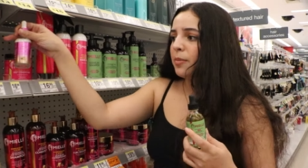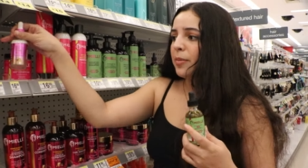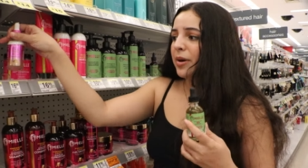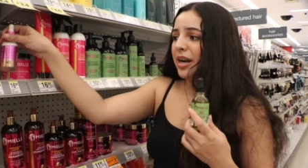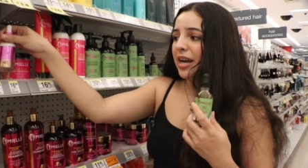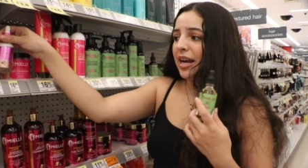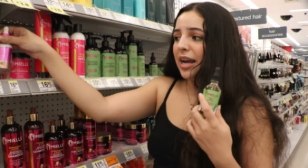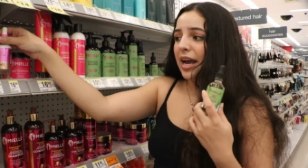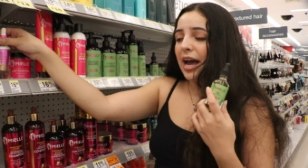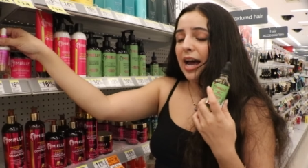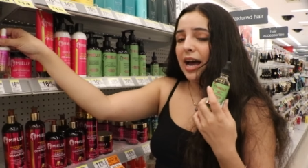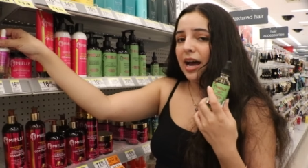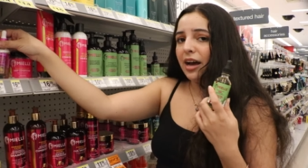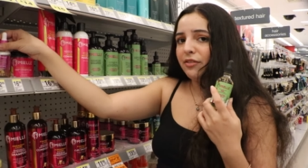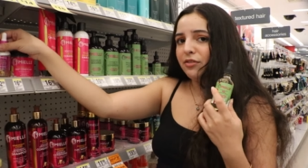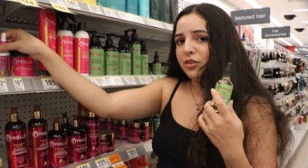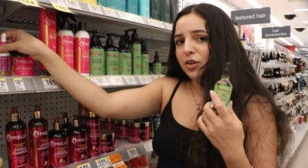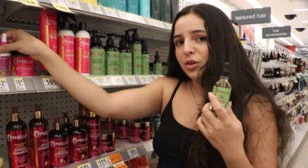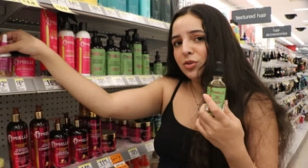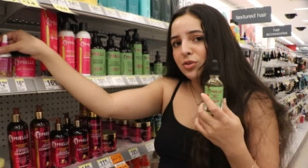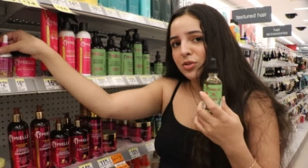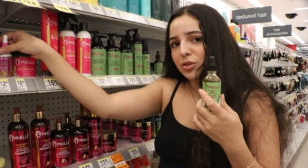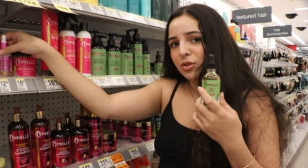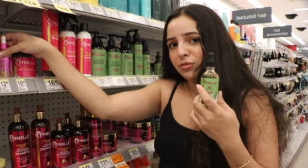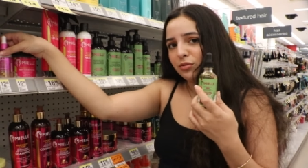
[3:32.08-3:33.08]
but I have
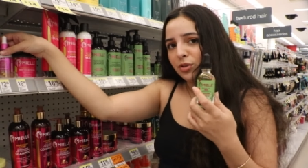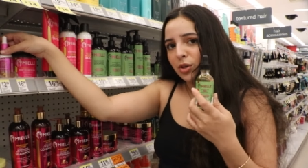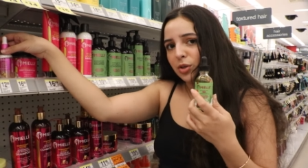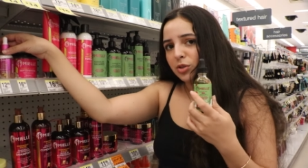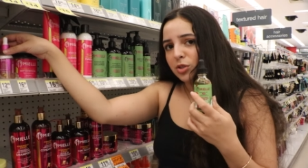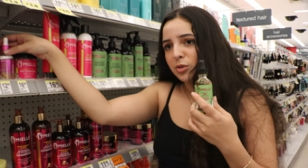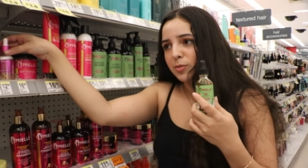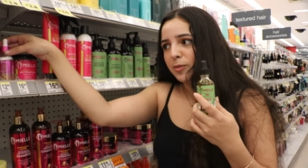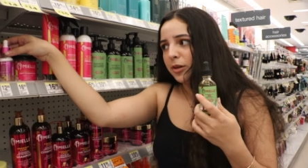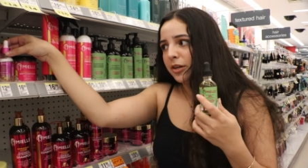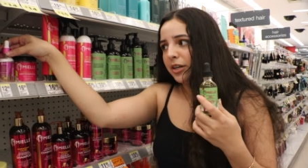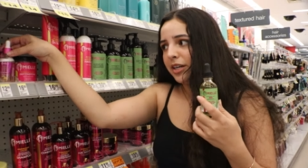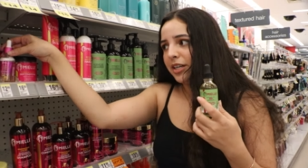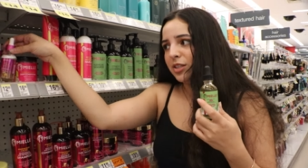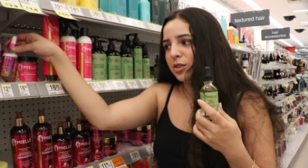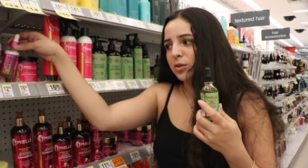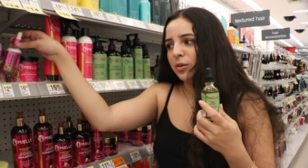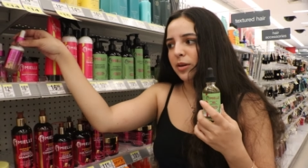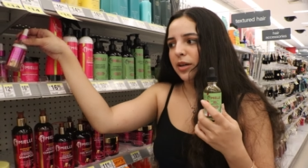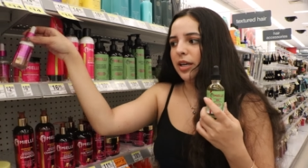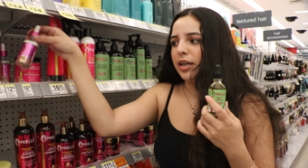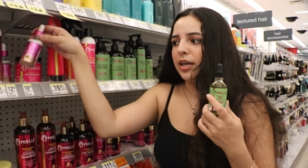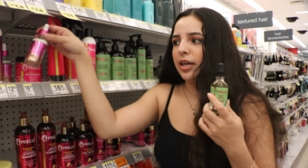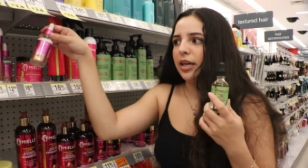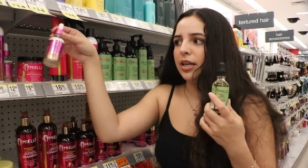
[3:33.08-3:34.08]
used the rosemary,
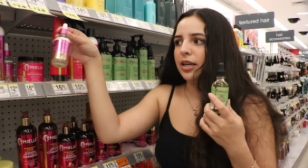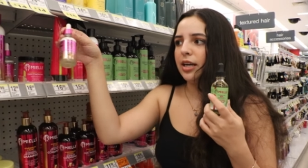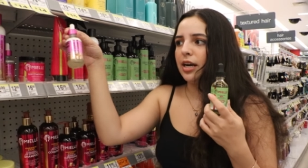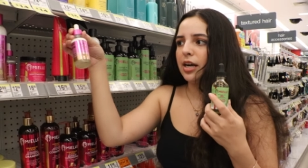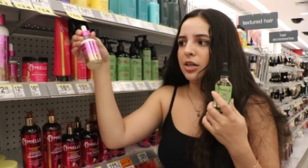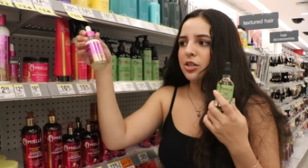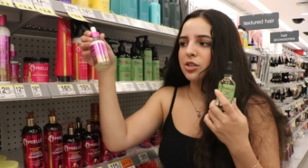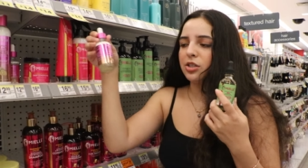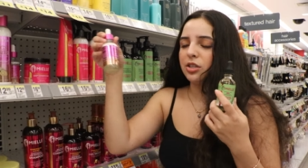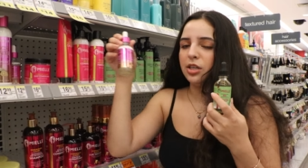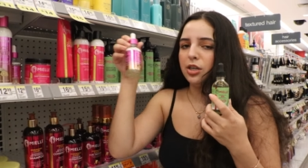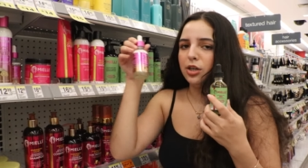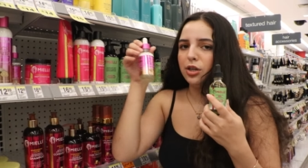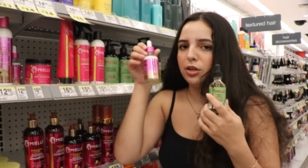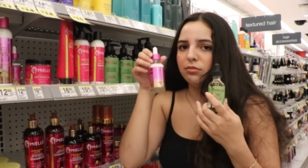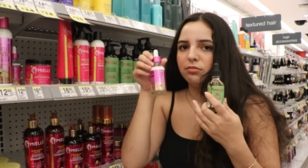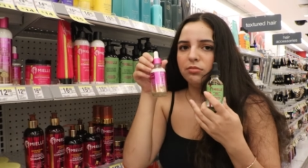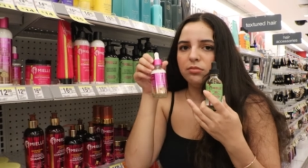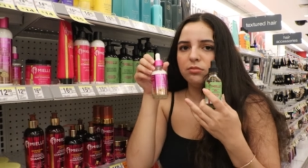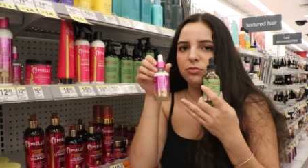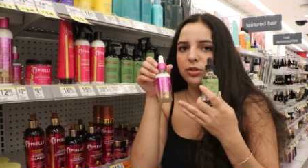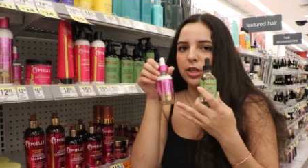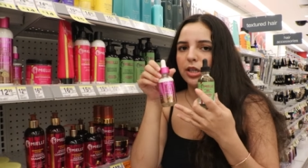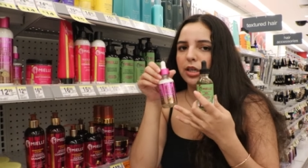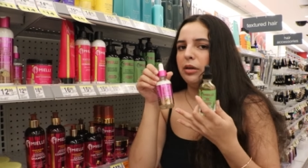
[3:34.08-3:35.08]
so I can't actually
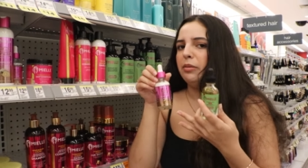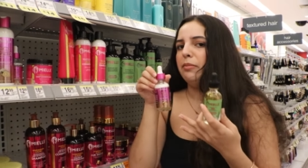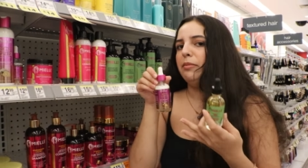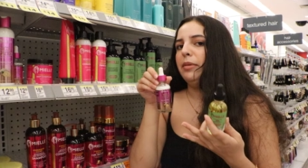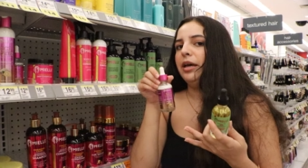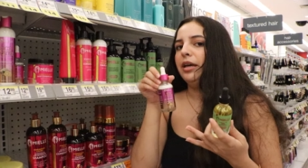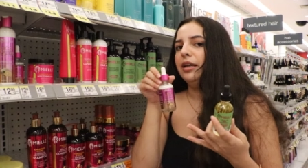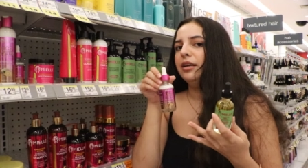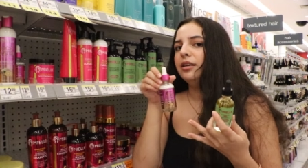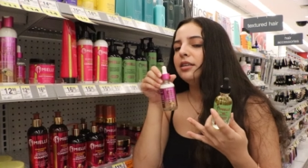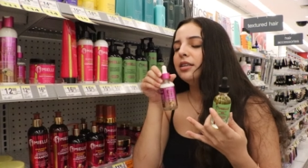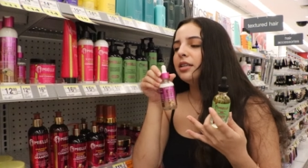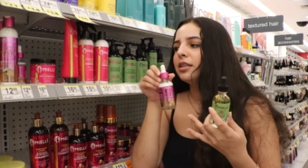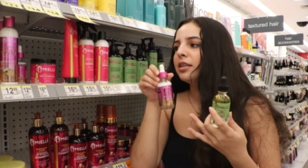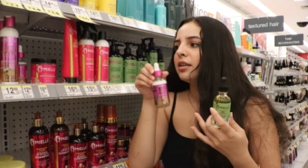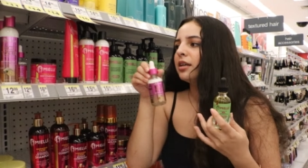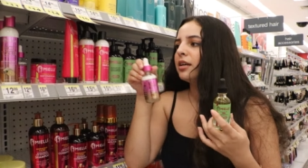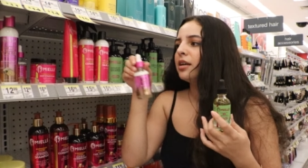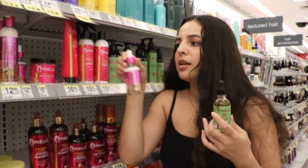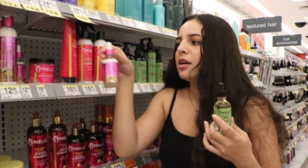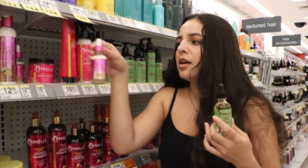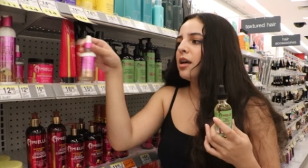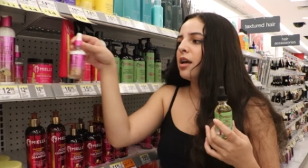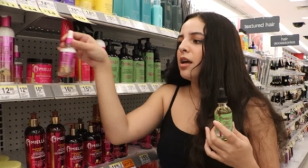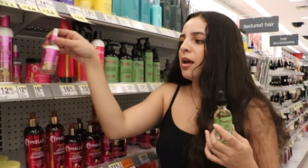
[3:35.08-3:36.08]
recommend.
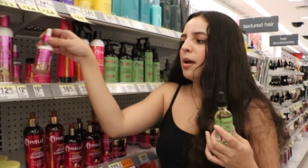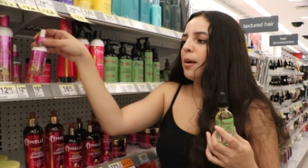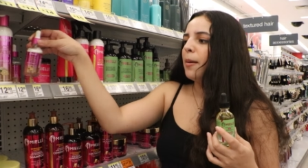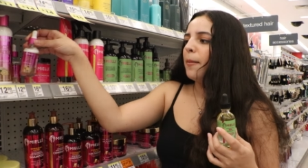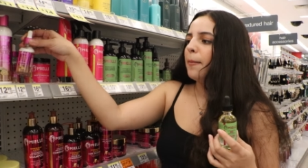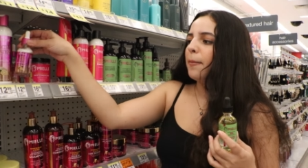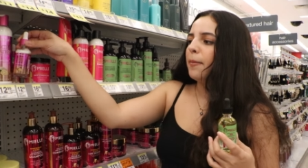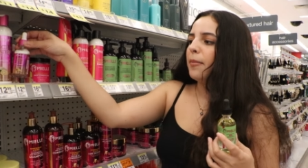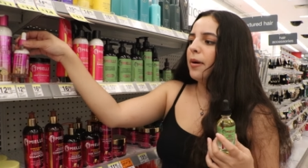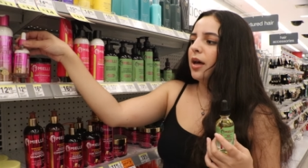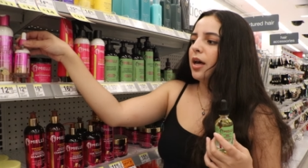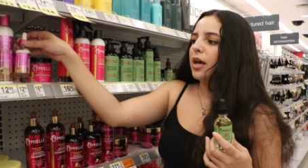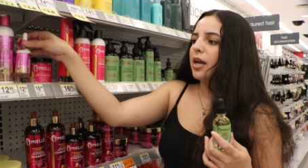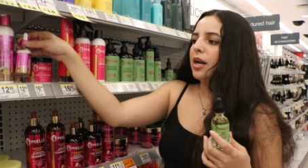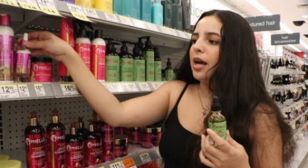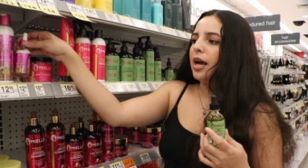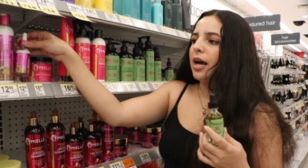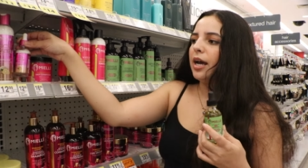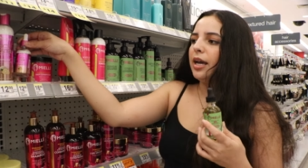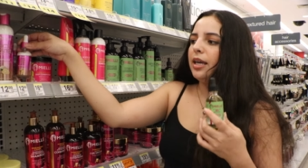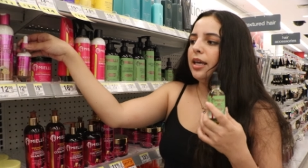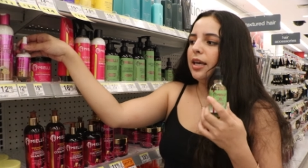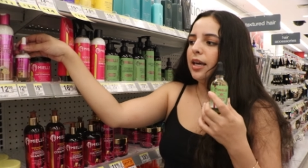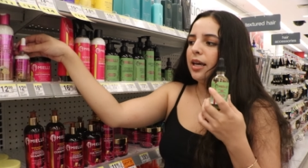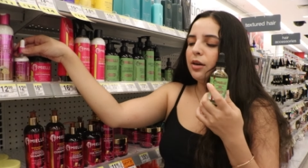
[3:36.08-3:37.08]
But
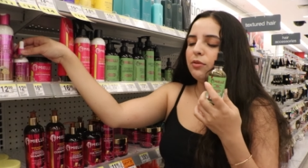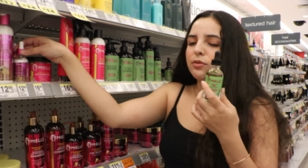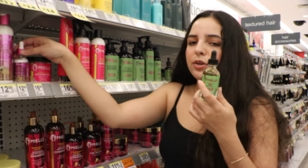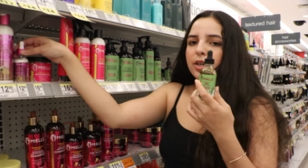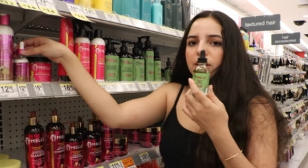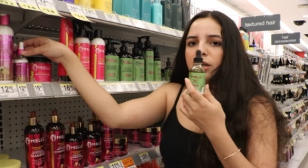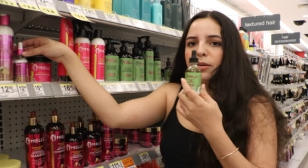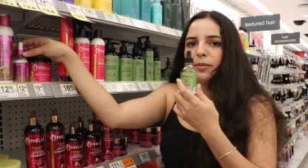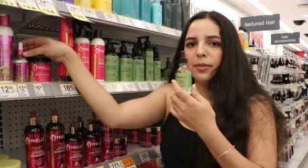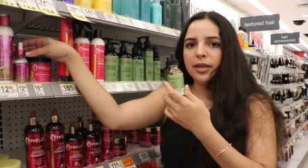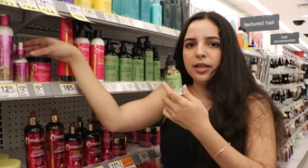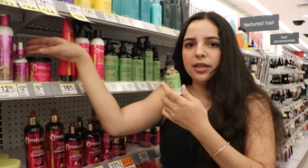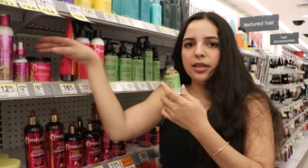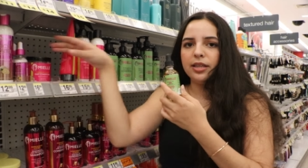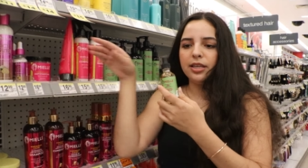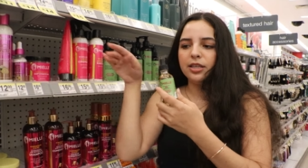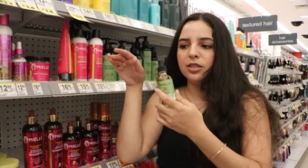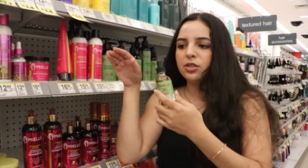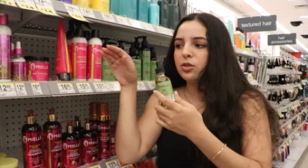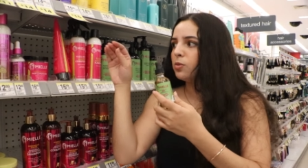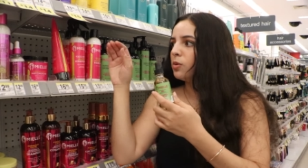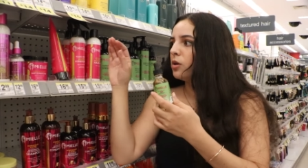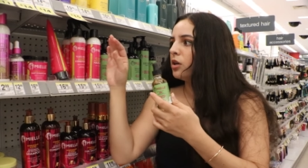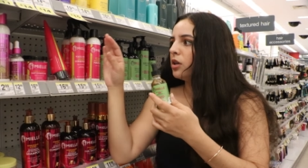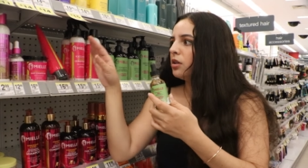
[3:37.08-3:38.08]
I can recommend
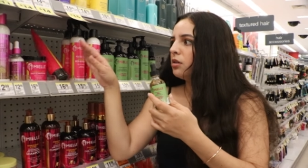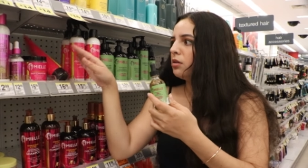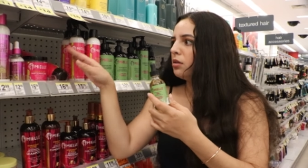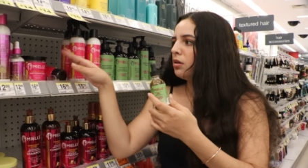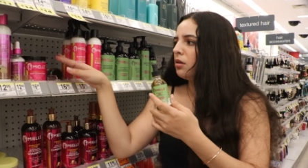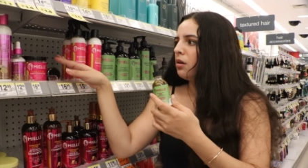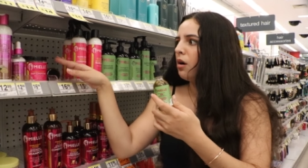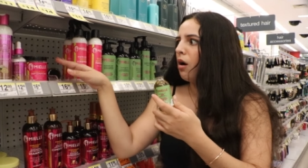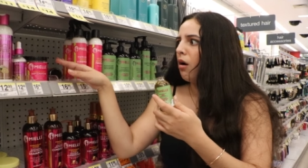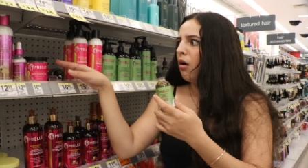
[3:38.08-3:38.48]
this one.